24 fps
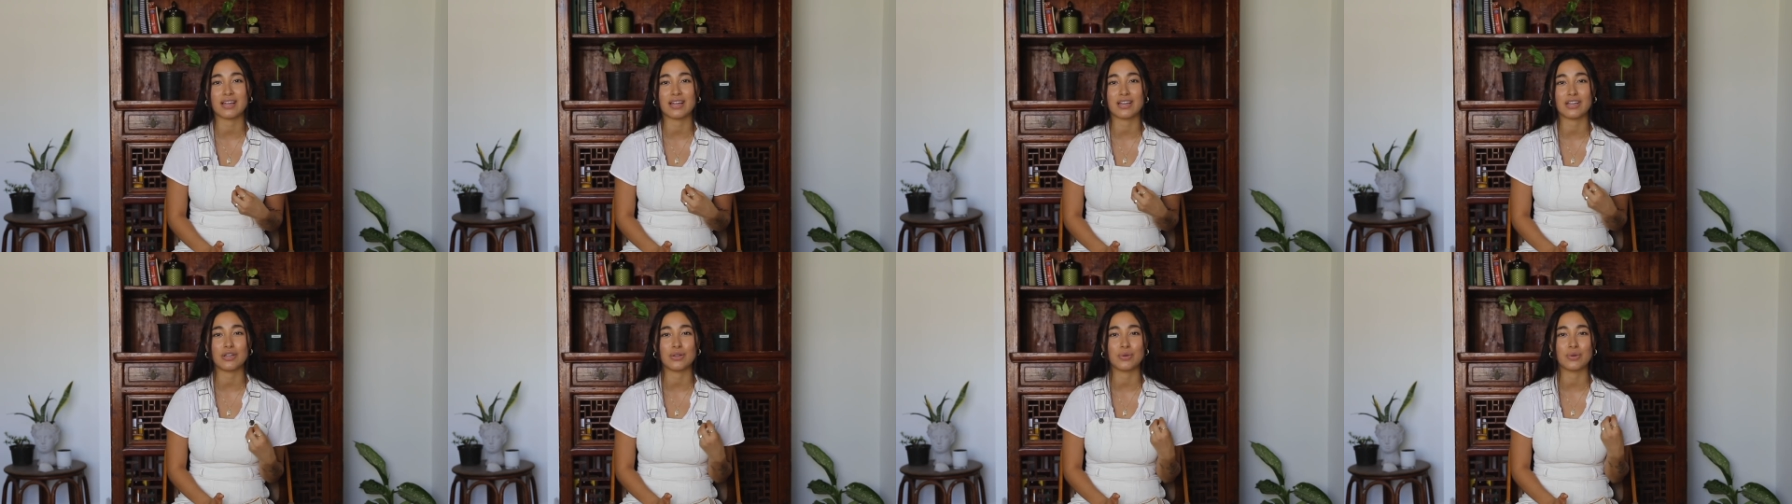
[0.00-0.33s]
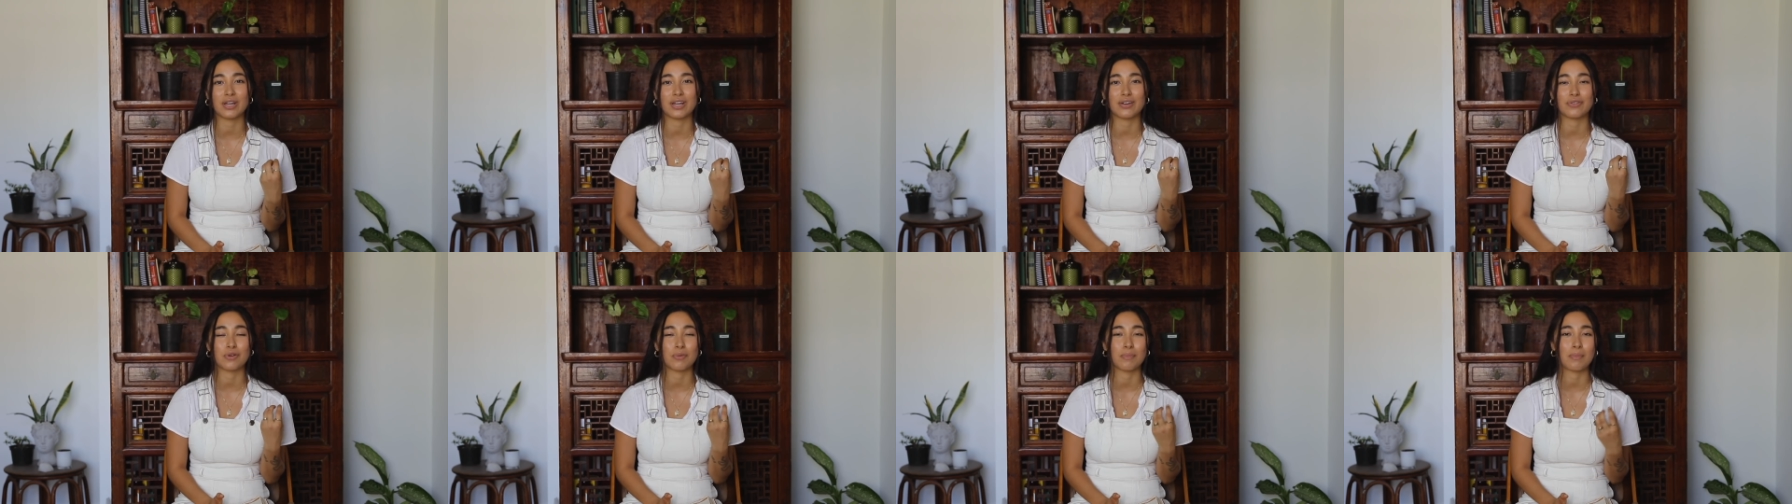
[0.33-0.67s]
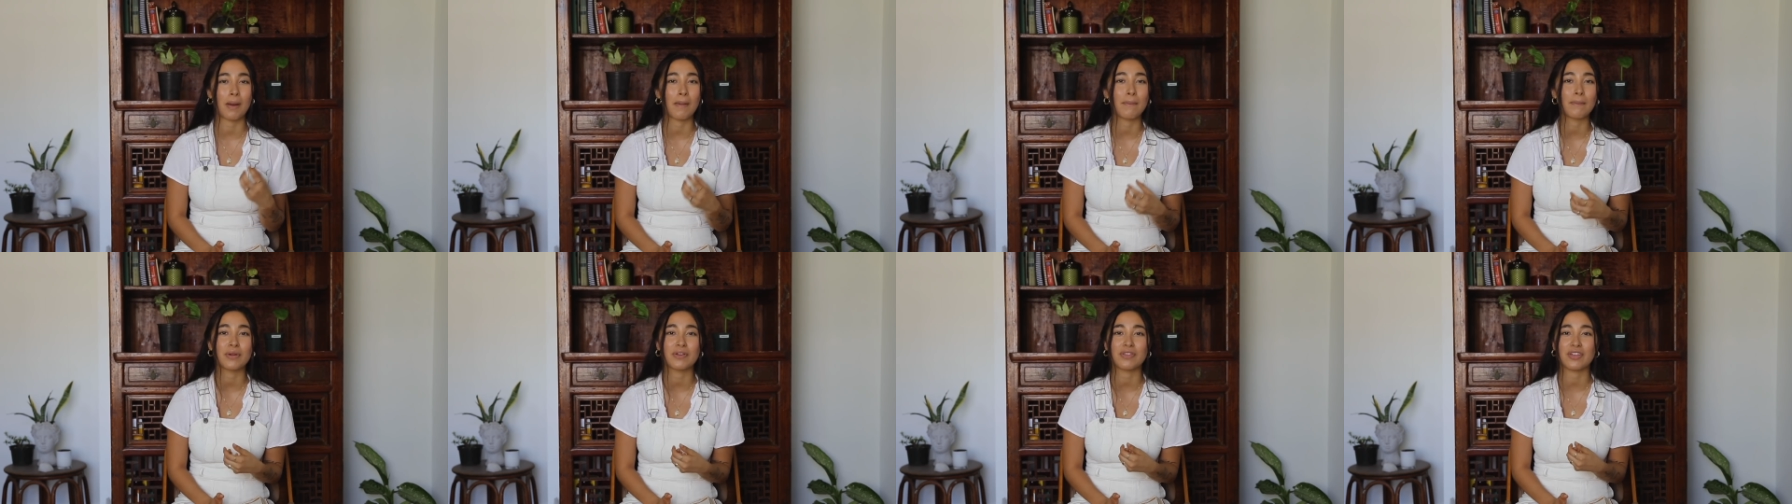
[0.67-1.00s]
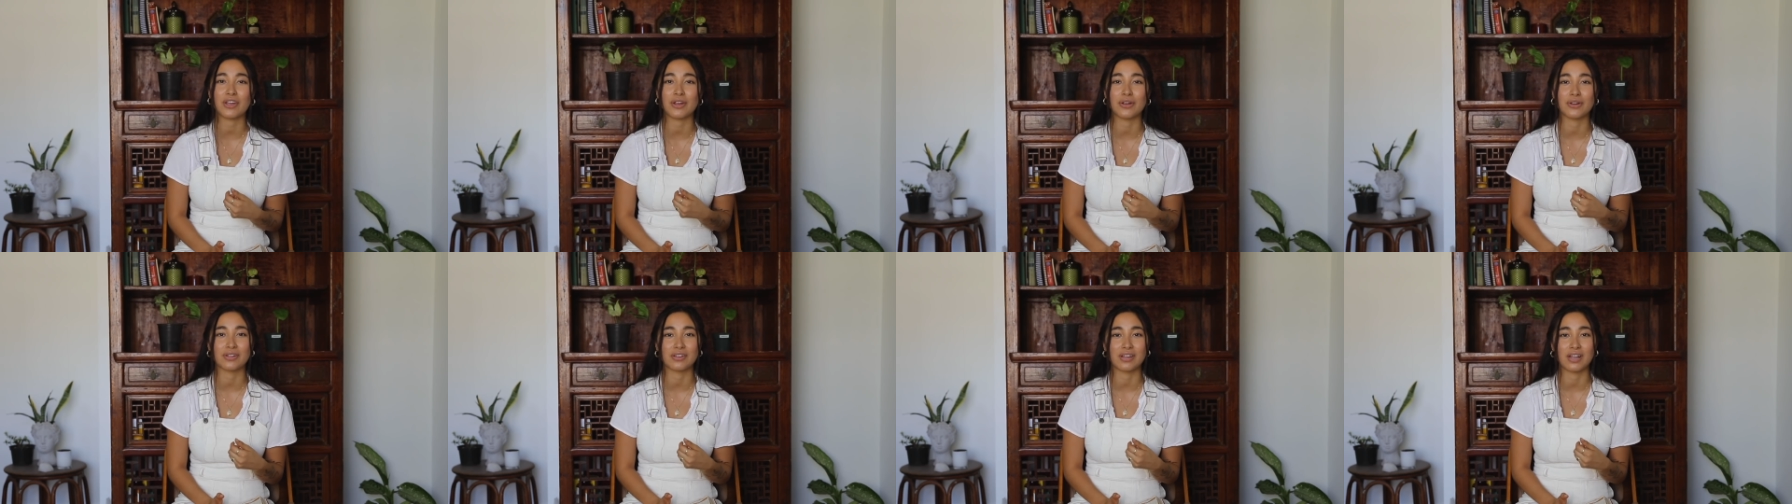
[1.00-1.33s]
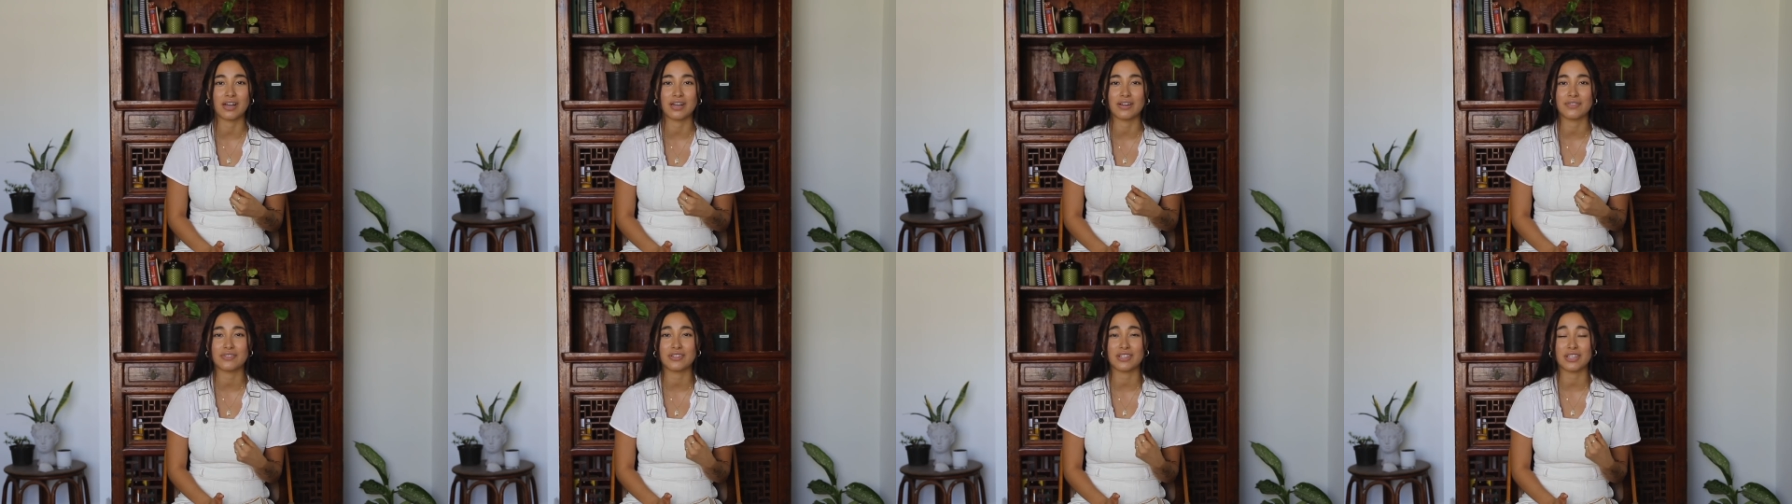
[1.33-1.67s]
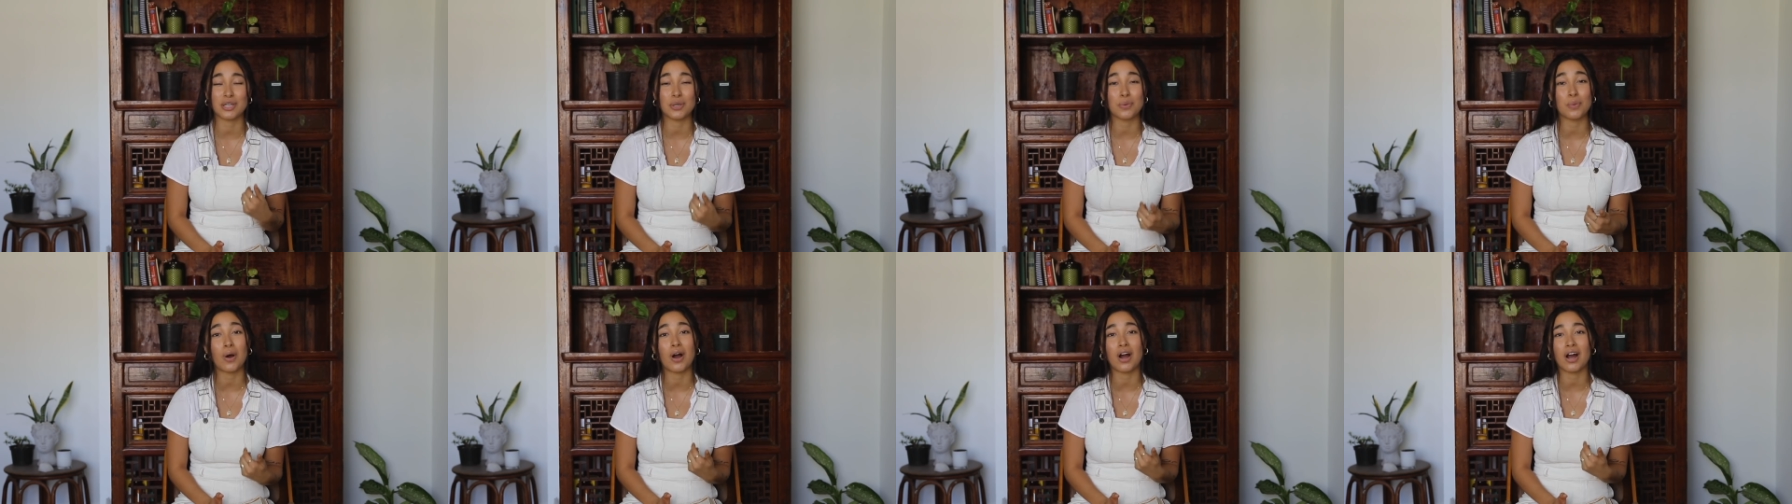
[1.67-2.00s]
and you can remember that you're loved, that
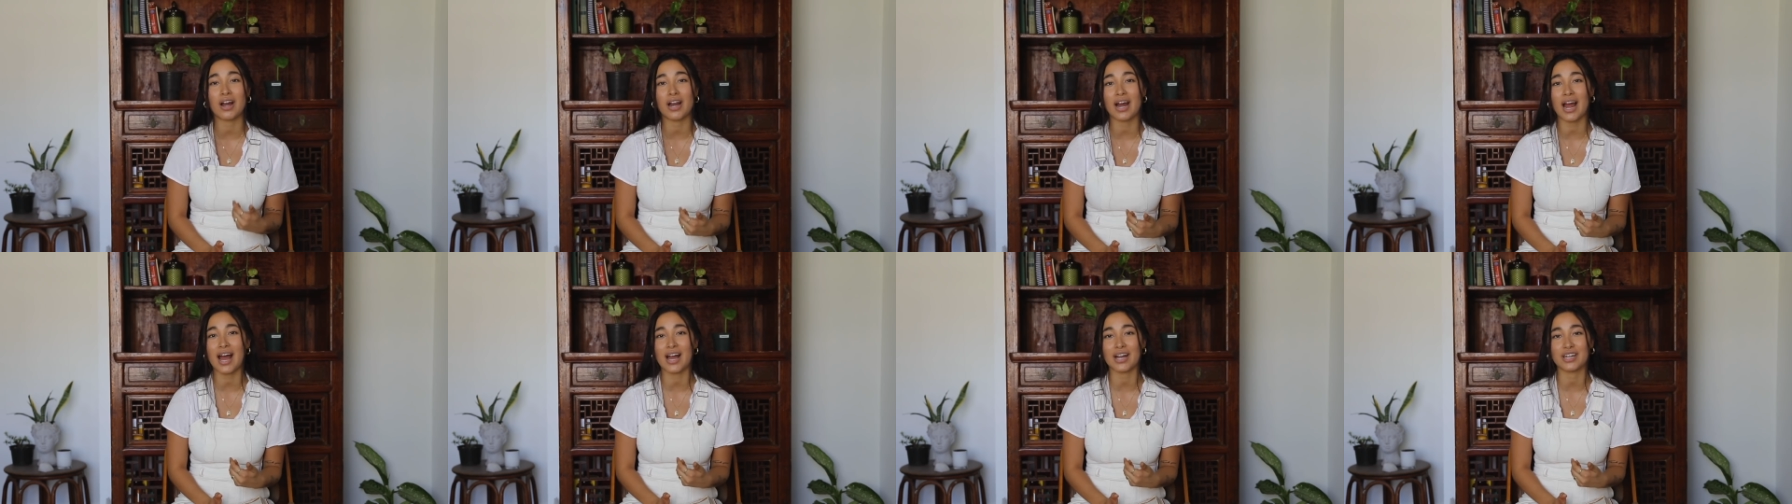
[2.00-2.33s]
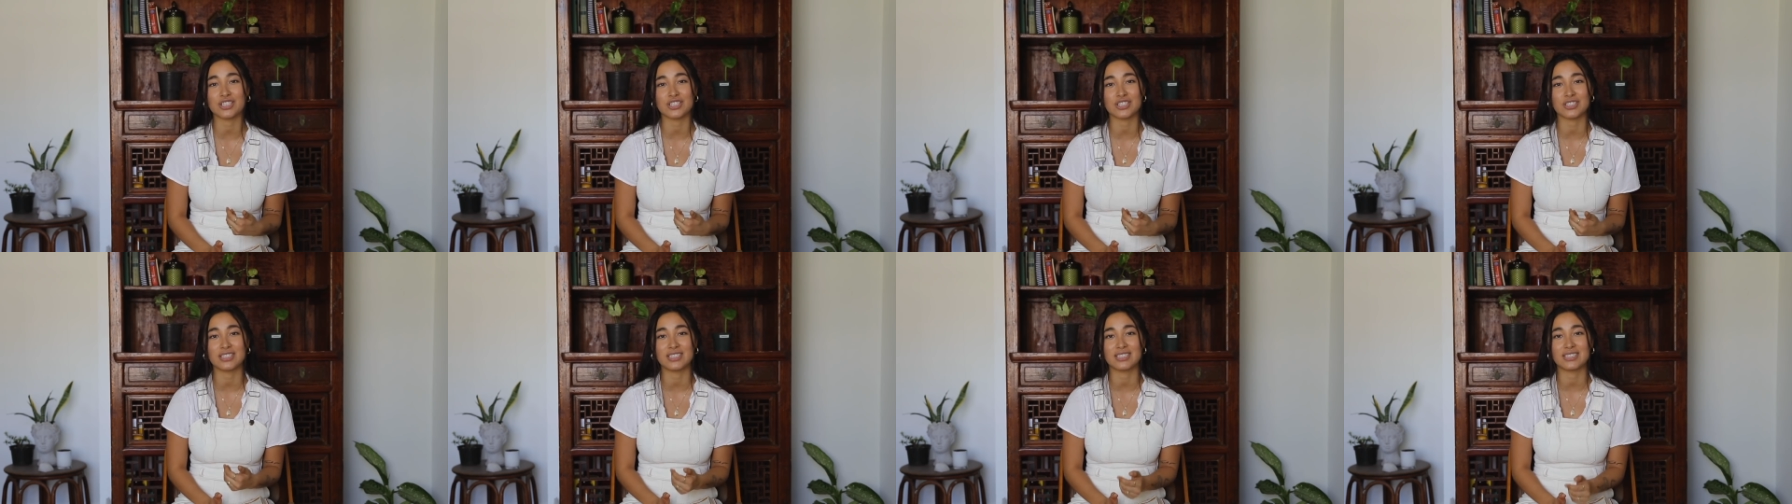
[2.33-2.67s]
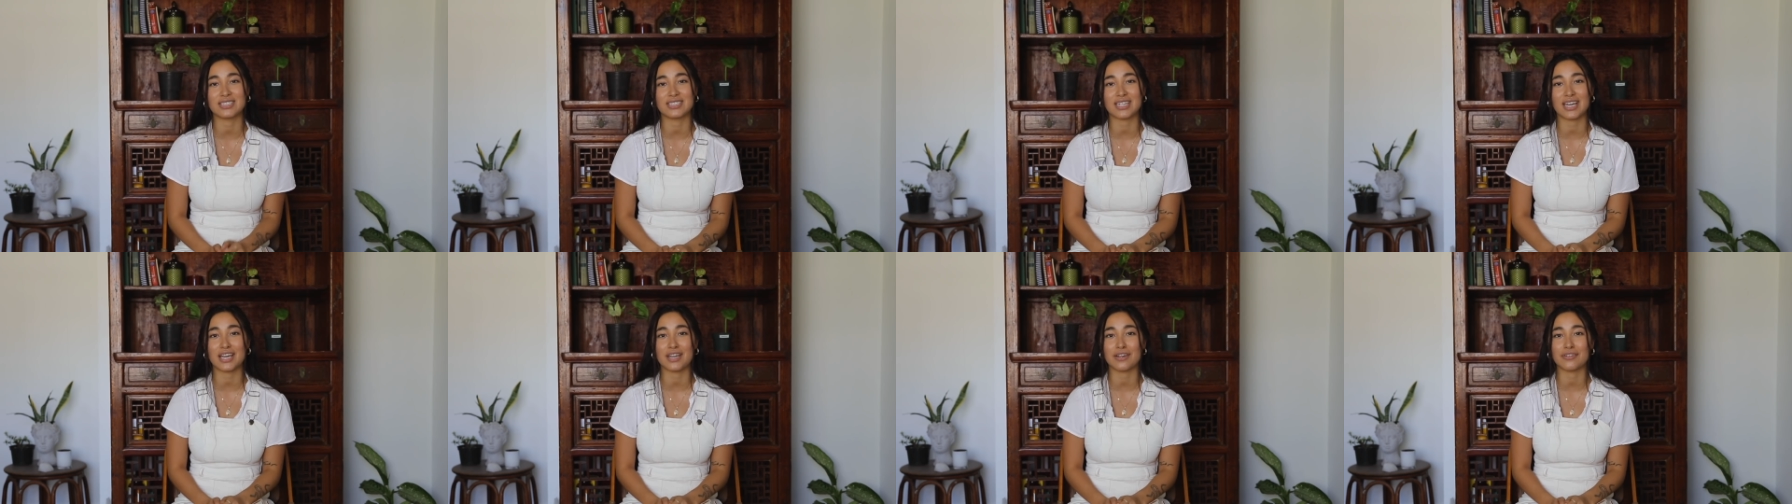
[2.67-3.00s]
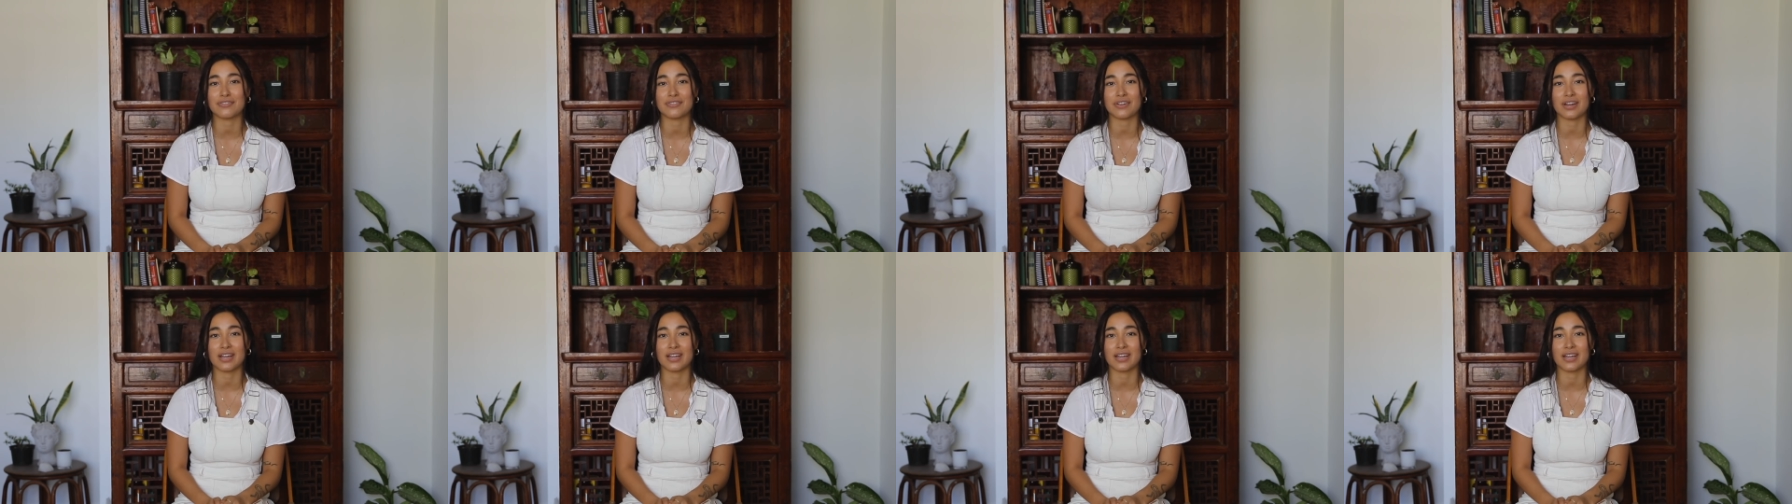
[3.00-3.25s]
you are actually safe,